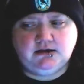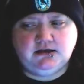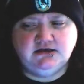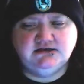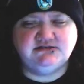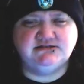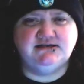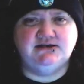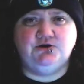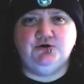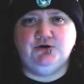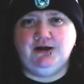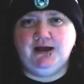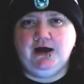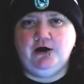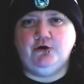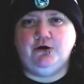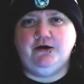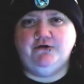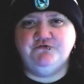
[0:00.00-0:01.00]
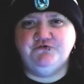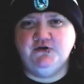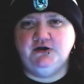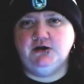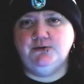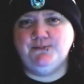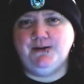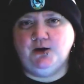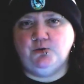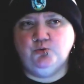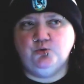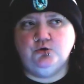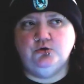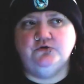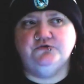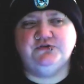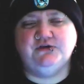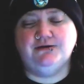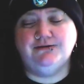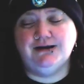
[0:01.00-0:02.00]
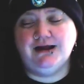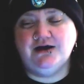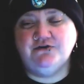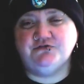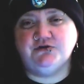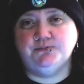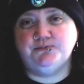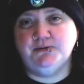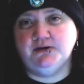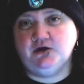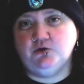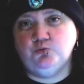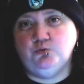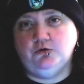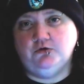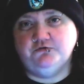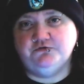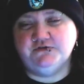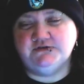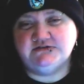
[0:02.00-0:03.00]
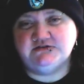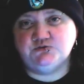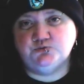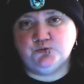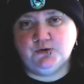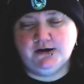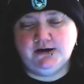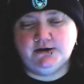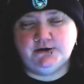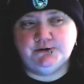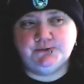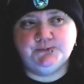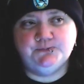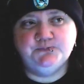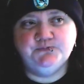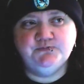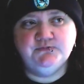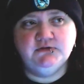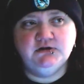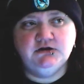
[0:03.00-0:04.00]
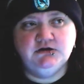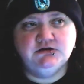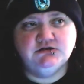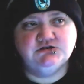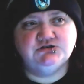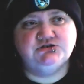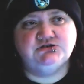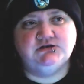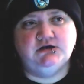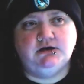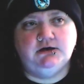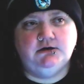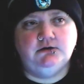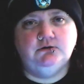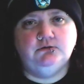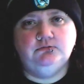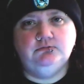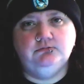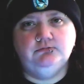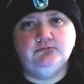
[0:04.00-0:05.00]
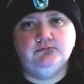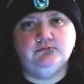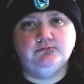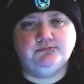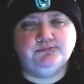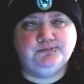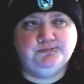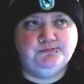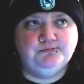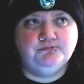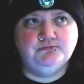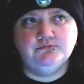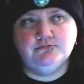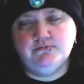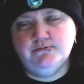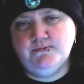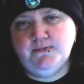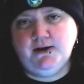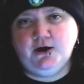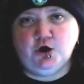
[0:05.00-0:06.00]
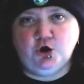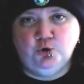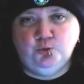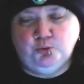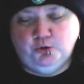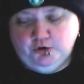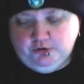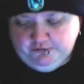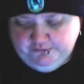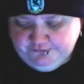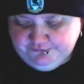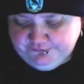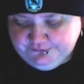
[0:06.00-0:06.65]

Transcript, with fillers: Considering how I feel about wolves, I would have to pick wolf as well. So, bear wolf.